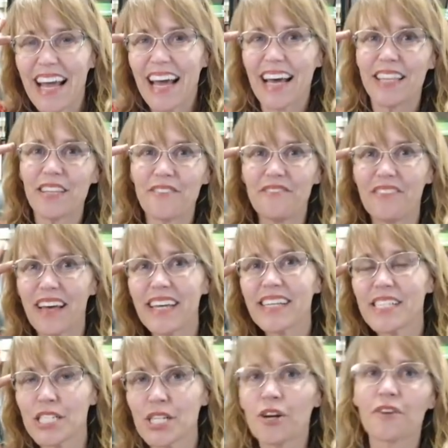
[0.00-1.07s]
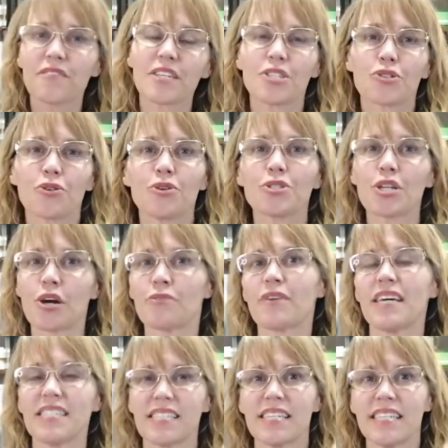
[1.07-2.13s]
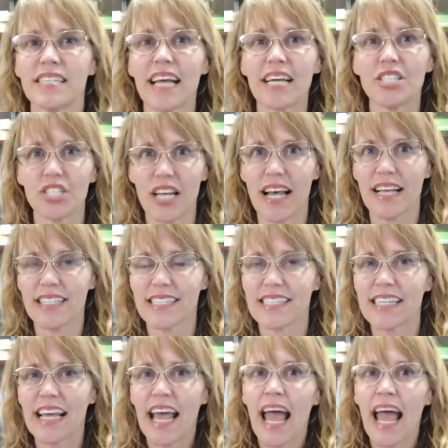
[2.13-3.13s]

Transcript: And the vagus nerve controls our rest and digest,